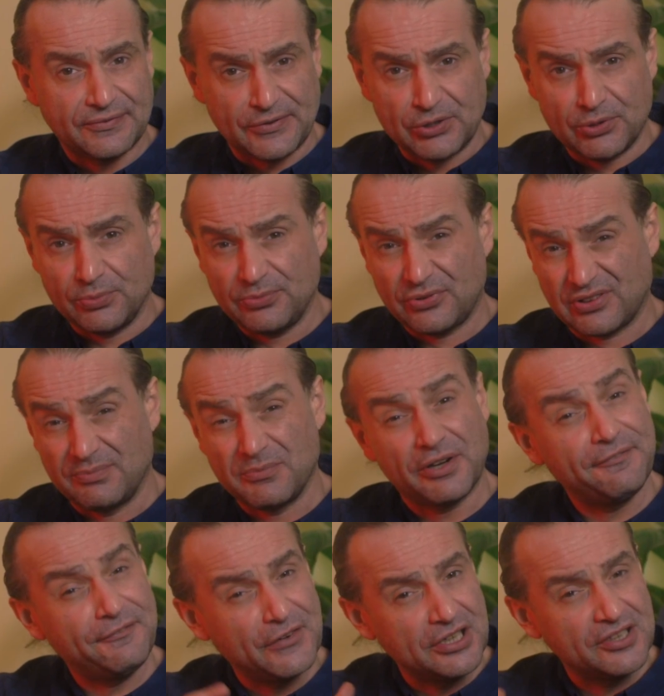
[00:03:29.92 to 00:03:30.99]
films, and
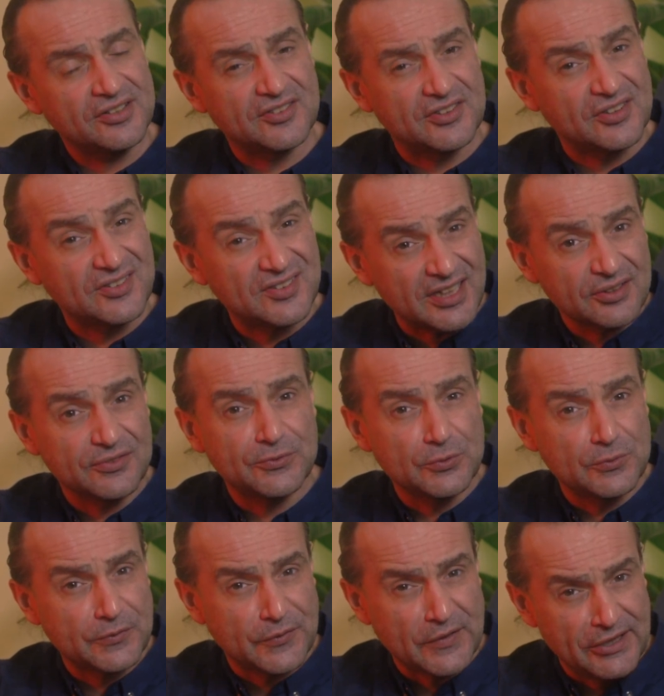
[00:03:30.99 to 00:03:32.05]
my first
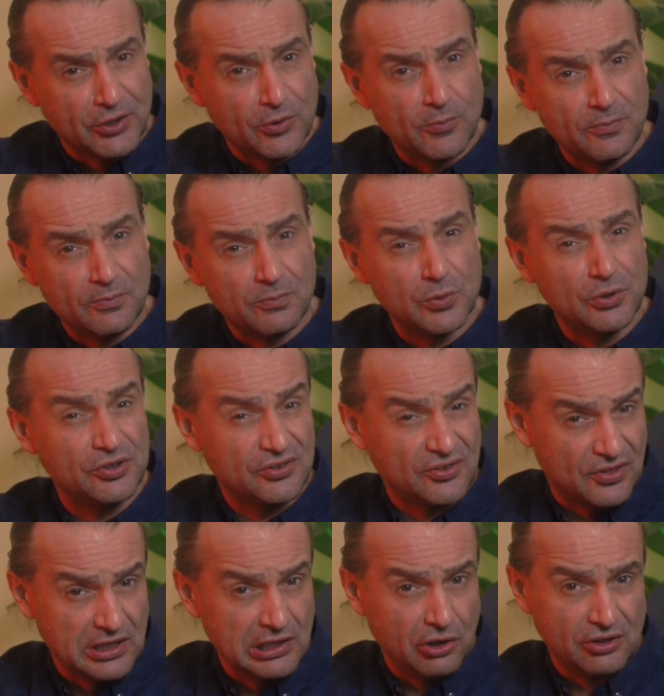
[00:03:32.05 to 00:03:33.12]
successful film was
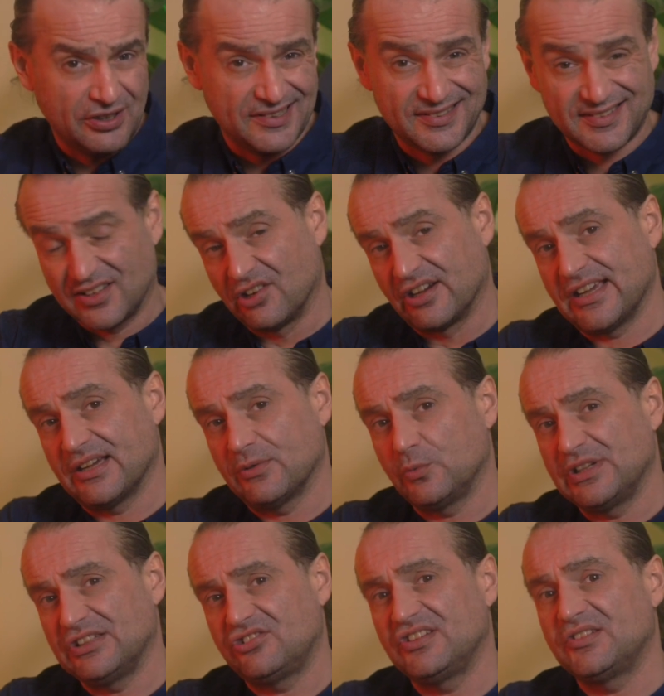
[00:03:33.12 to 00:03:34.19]
The Longest Night,
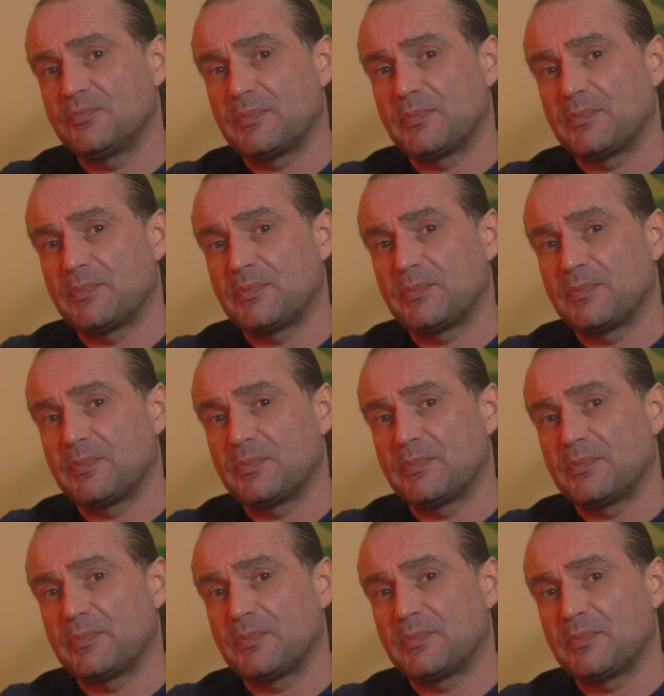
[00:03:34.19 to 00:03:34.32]
which is